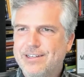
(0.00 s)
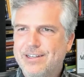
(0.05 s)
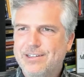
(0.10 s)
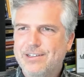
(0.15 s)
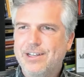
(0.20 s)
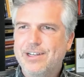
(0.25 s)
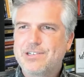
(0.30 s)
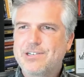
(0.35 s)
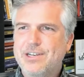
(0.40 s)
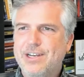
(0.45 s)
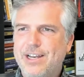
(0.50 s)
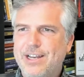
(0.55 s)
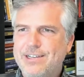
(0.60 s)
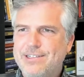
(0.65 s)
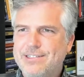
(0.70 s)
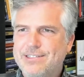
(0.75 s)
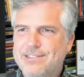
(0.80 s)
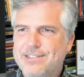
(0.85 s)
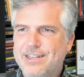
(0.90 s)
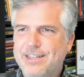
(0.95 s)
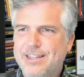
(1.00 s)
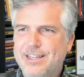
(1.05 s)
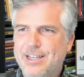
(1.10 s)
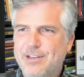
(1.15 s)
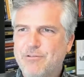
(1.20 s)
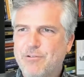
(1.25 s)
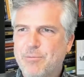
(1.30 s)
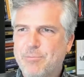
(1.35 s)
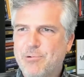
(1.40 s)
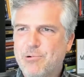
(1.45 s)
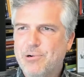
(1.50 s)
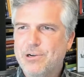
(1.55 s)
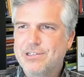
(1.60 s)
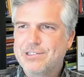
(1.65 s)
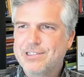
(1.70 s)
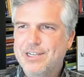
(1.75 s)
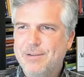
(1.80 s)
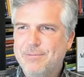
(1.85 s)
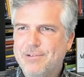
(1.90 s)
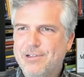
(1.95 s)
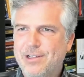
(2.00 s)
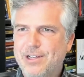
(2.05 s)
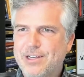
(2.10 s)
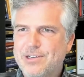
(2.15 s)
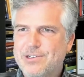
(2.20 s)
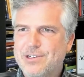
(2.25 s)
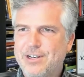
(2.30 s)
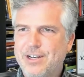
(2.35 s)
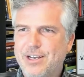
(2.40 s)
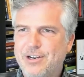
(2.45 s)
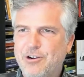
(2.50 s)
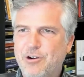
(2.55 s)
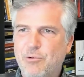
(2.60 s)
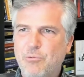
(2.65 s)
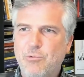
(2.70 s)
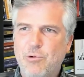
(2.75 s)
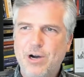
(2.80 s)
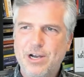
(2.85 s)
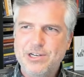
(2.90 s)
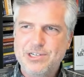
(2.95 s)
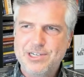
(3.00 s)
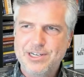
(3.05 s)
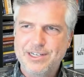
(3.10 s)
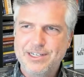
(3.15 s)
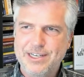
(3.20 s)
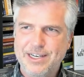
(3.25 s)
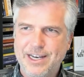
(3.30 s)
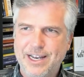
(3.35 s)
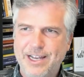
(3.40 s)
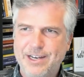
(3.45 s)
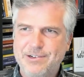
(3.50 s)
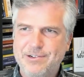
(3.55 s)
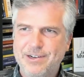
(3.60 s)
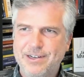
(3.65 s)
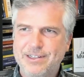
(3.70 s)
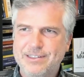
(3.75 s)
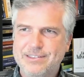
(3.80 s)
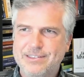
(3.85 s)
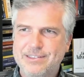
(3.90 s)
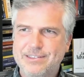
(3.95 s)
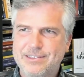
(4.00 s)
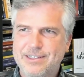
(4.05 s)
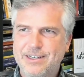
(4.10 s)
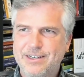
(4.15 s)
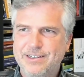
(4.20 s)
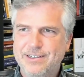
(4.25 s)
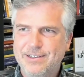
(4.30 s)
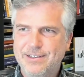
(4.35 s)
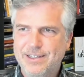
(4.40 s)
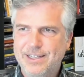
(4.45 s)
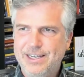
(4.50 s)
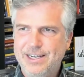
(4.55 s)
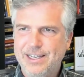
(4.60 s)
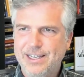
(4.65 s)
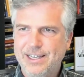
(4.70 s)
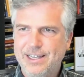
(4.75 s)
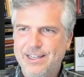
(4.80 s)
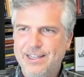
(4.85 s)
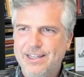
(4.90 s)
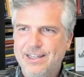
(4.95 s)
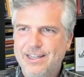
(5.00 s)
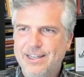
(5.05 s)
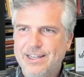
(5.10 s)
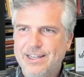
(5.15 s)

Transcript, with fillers: Collection agency then reported same collection under a Washington address instead of deleting it.